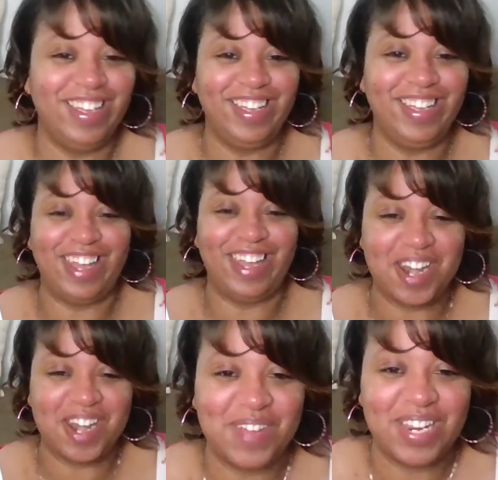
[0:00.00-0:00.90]
None of that
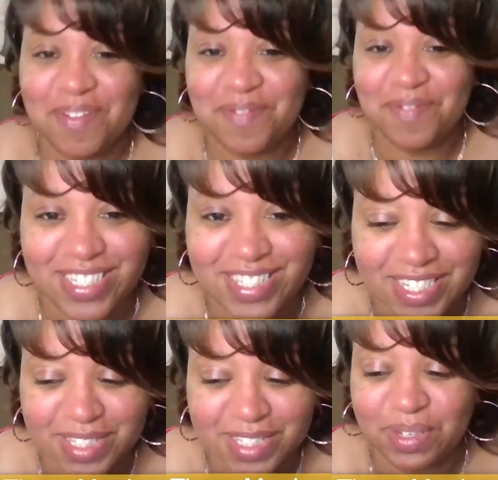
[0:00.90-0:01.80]
may not make sense,
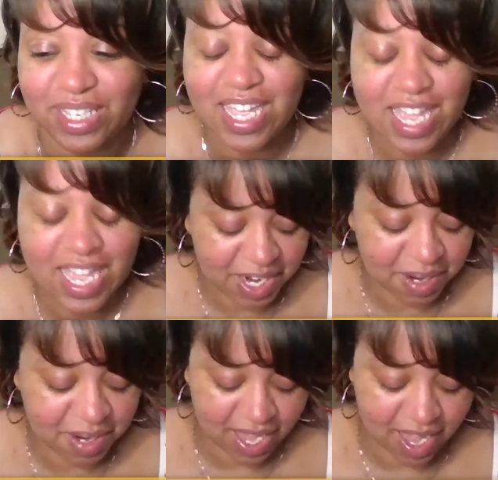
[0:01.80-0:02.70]
but hear me
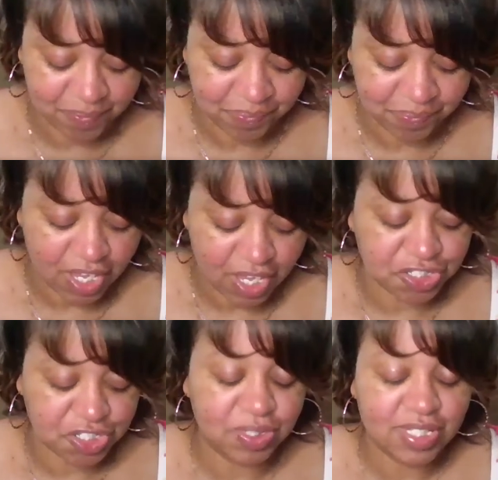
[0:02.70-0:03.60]
out.
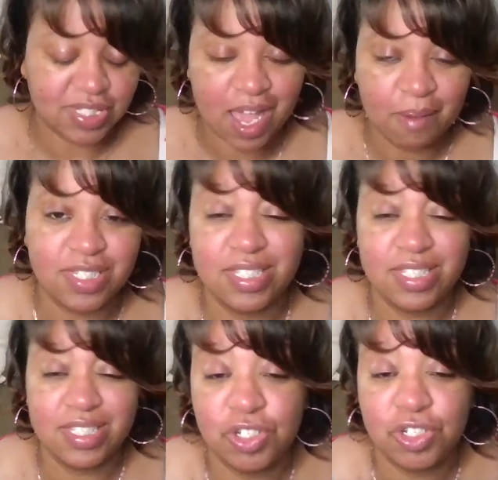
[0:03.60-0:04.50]
So, time is
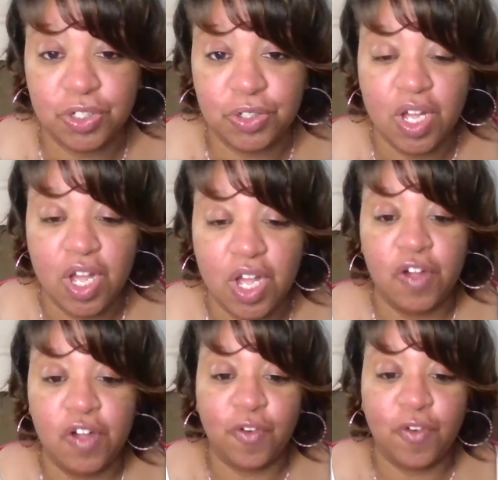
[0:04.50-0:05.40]
essential
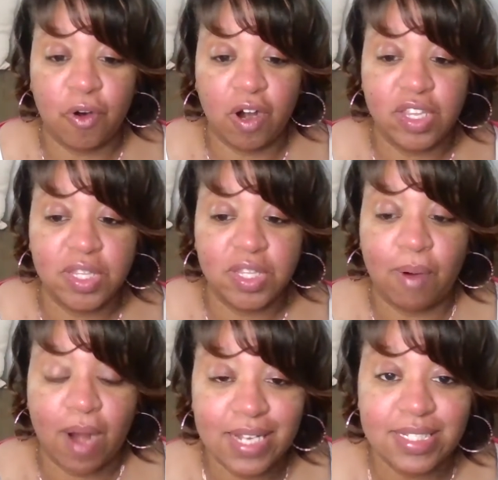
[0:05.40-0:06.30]
for the
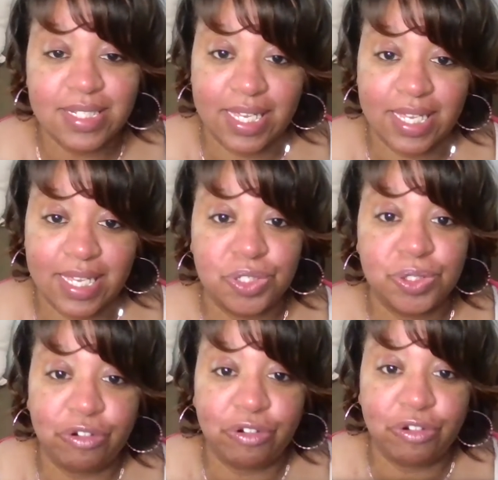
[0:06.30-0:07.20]
process to
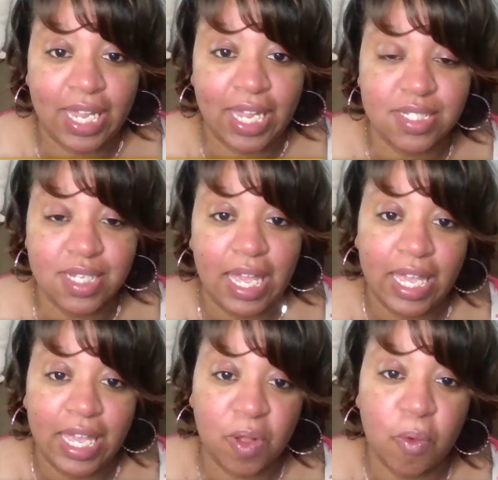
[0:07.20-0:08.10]
create a
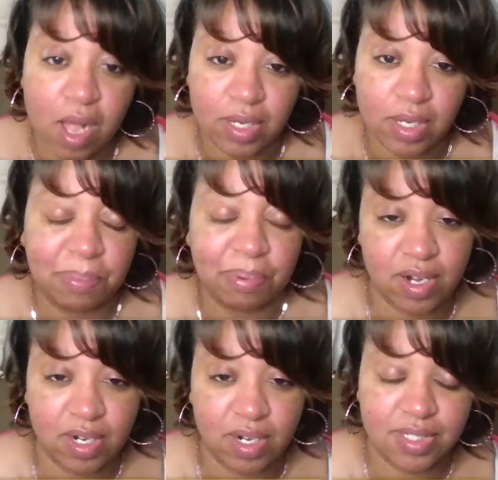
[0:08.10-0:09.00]
quality
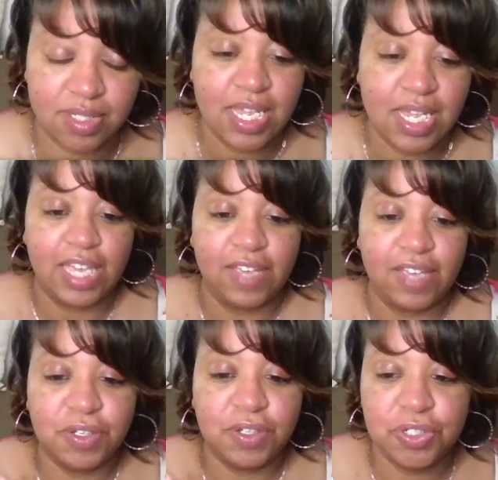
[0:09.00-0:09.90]
product. If you
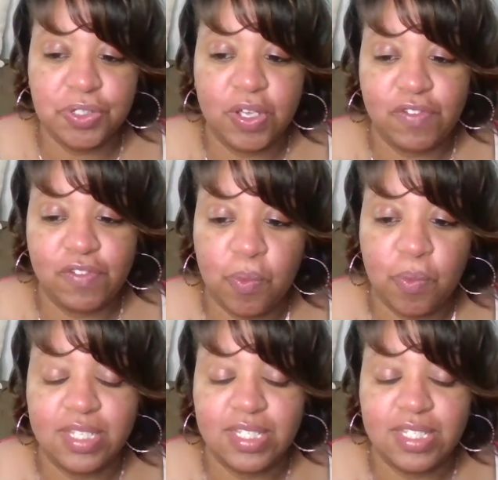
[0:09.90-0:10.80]
do, if you
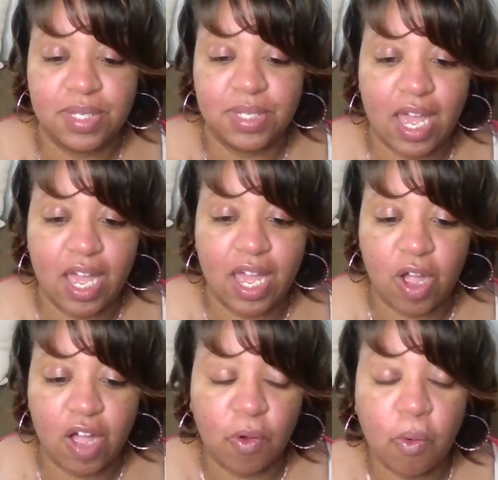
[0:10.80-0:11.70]
want something
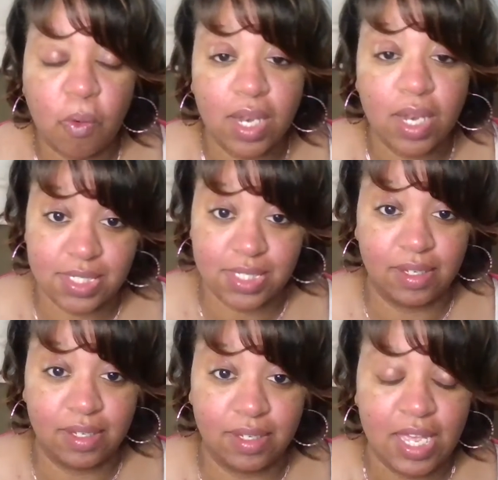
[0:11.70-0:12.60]
of quality,
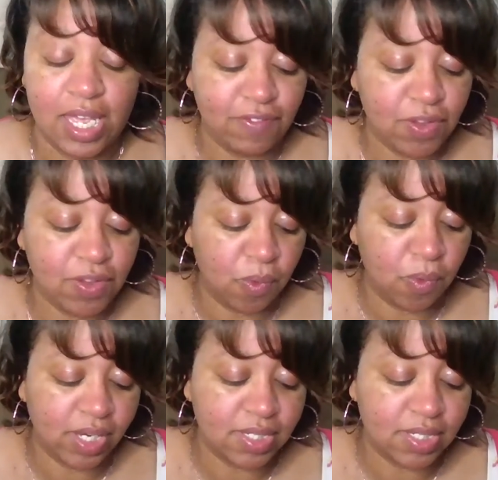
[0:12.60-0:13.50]
if you want